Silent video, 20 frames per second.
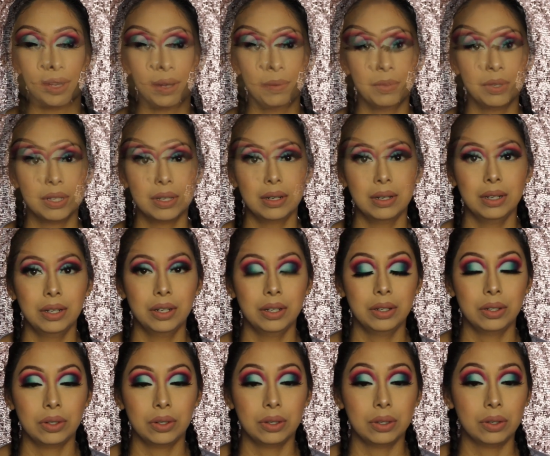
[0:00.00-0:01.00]
I'm just going
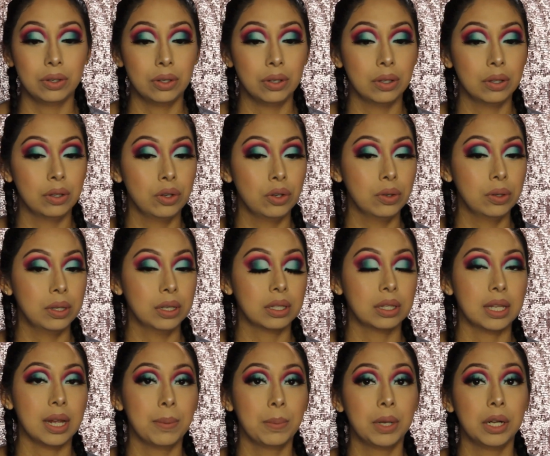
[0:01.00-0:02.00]
to use the
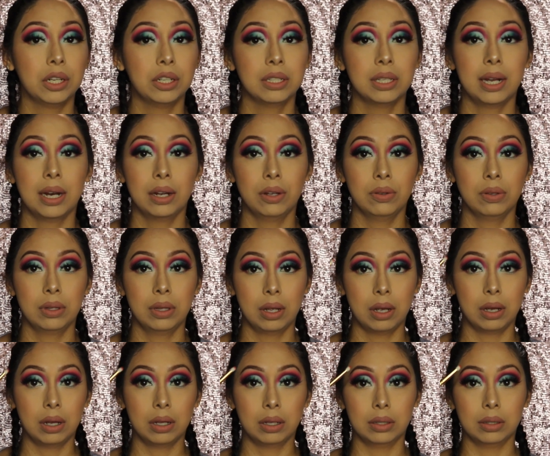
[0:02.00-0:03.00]
same colors that I used
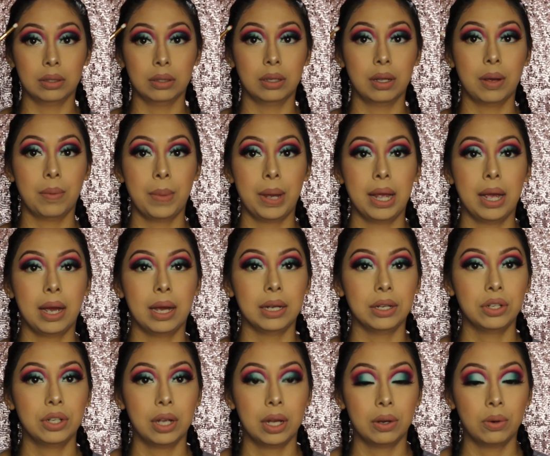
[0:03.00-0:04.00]
on my
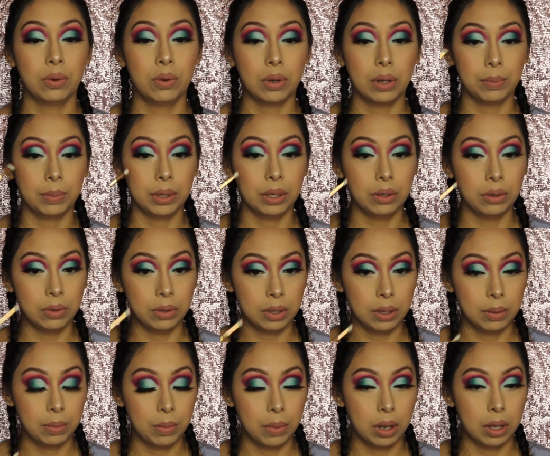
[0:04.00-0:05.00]
eyeshadow. I'm going to use
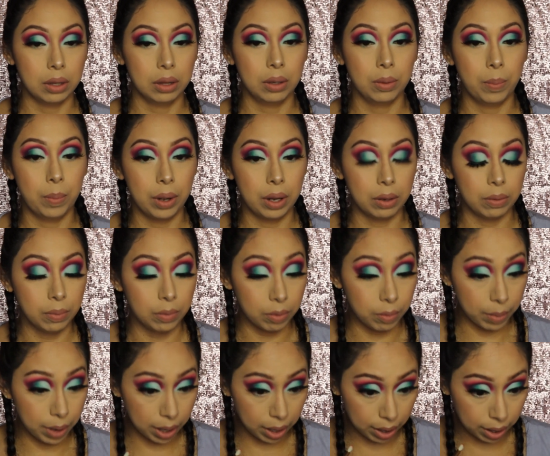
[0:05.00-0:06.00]
them on the bottom
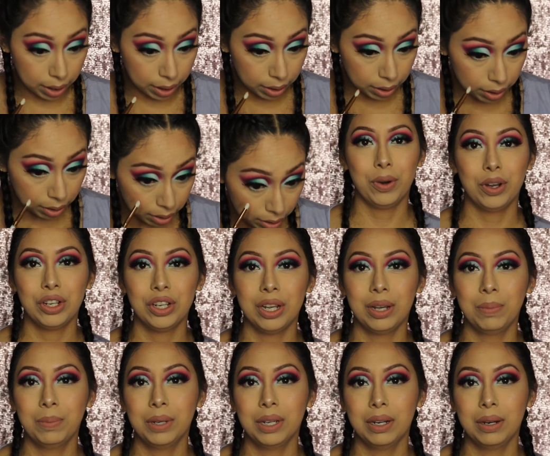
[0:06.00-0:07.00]
of my eye. The brush
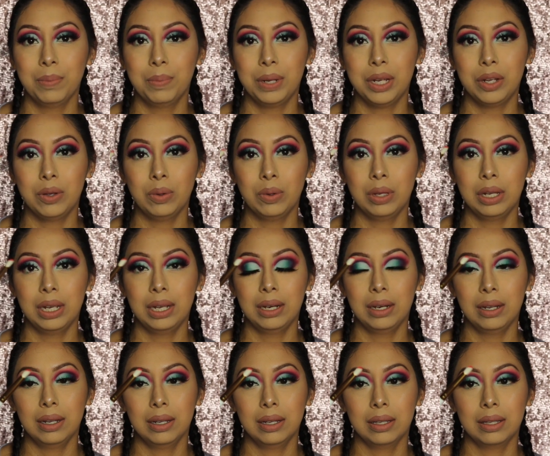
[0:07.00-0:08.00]
I'm going to be
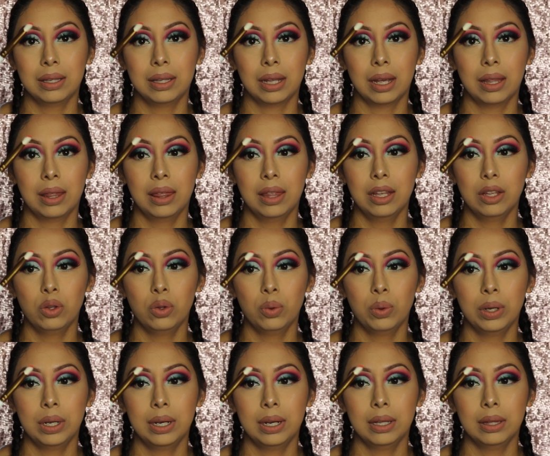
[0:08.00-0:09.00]
using is this
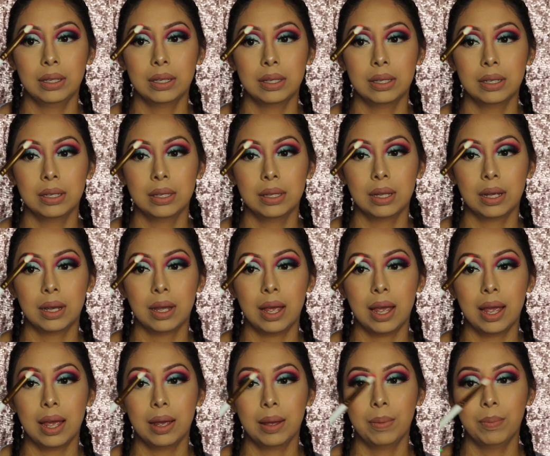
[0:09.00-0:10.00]
one, and this is the
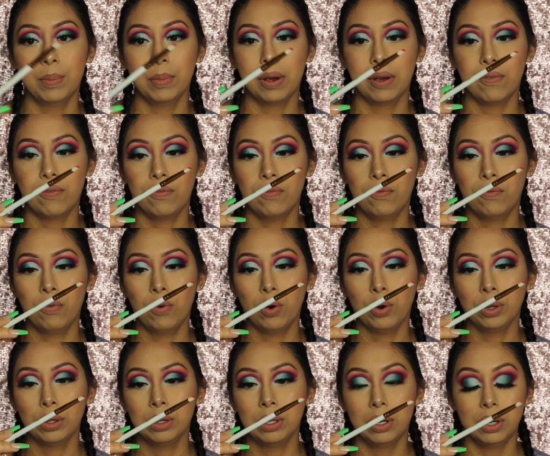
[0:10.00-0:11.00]

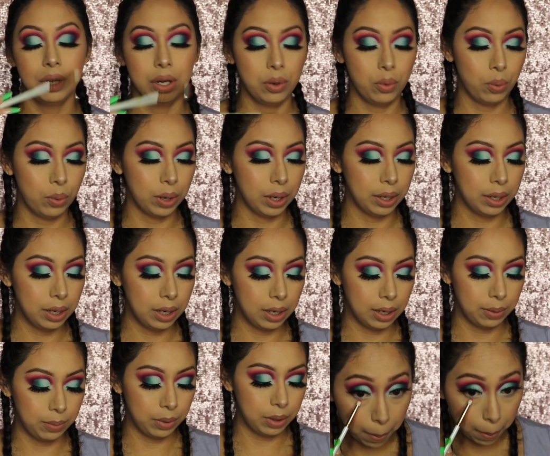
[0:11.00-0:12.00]
M431,
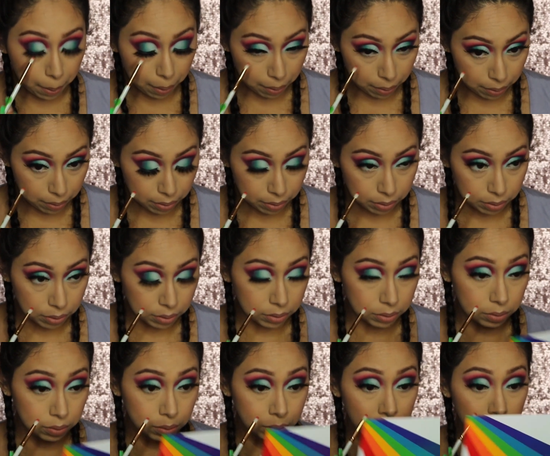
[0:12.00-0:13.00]
and I'm going to be grabbing
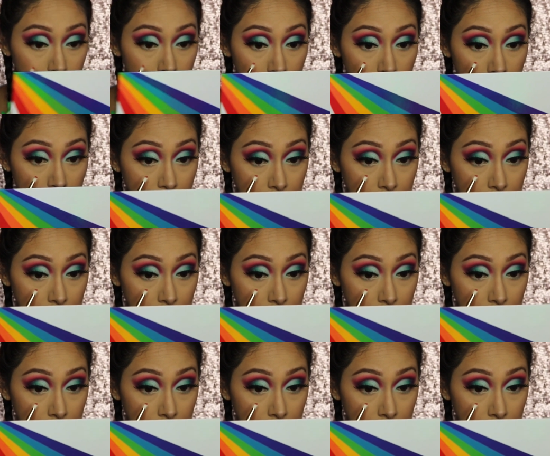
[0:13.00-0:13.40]
the red